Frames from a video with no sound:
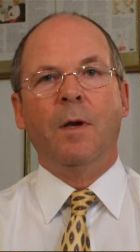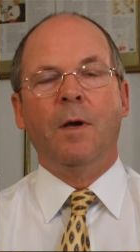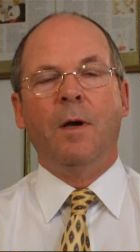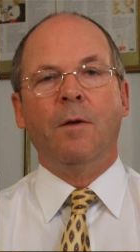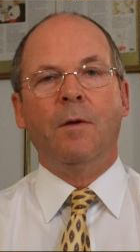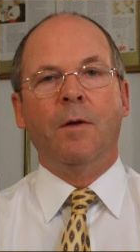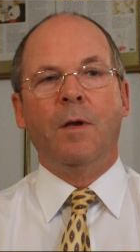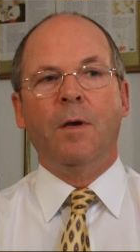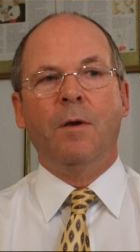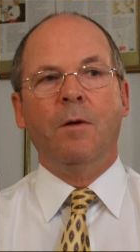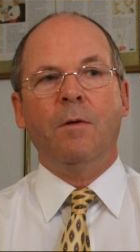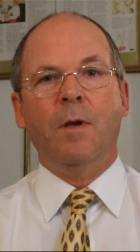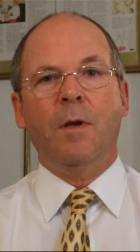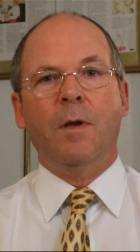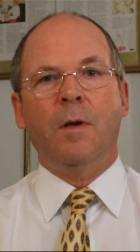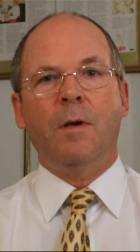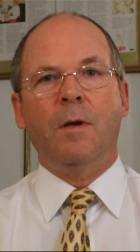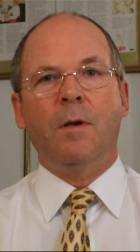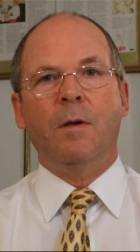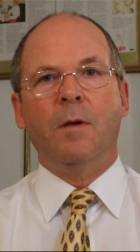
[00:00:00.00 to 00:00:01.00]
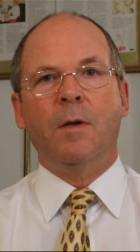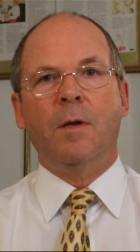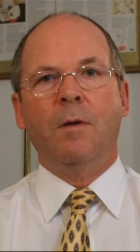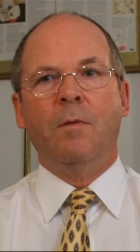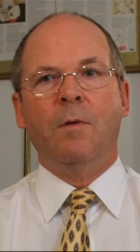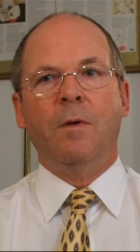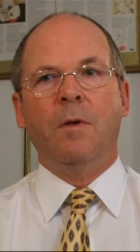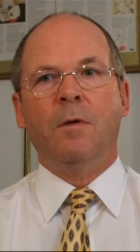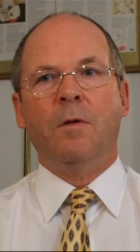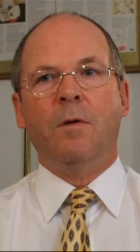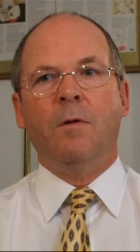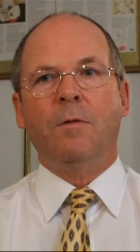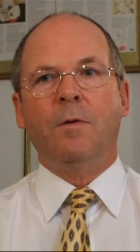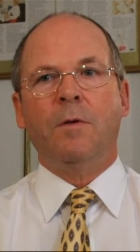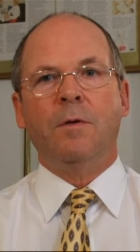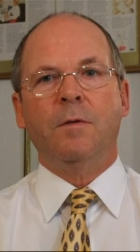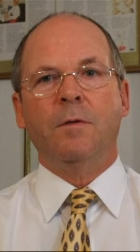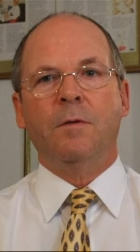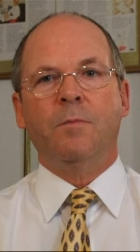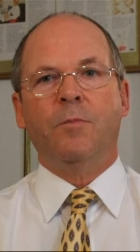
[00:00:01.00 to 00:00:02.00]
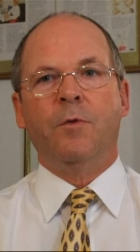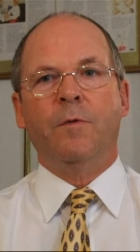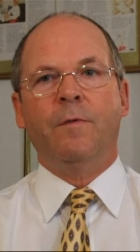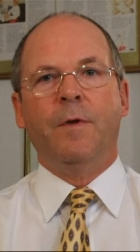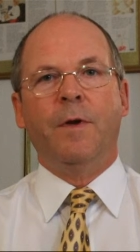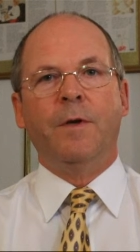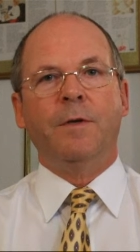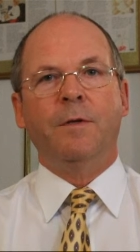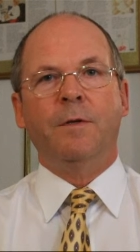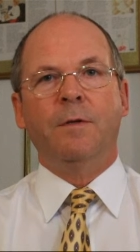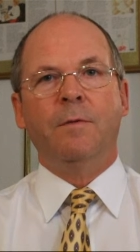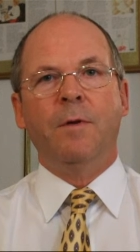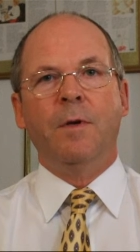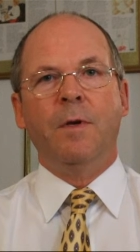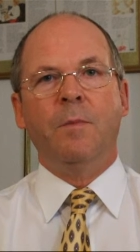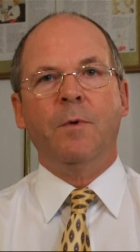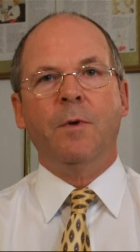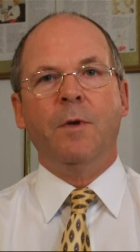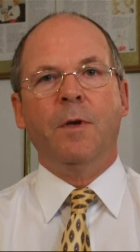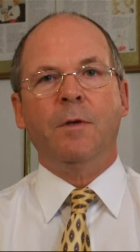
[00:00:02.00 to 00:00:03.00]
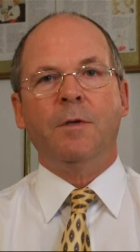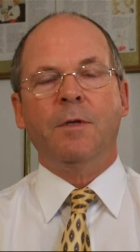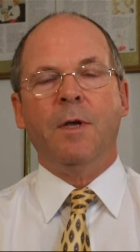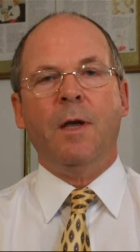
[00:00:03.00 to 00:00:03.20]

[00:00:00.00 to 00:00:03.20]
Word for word: I don't care who they are. I don't care whether doctors or professors or anybody else.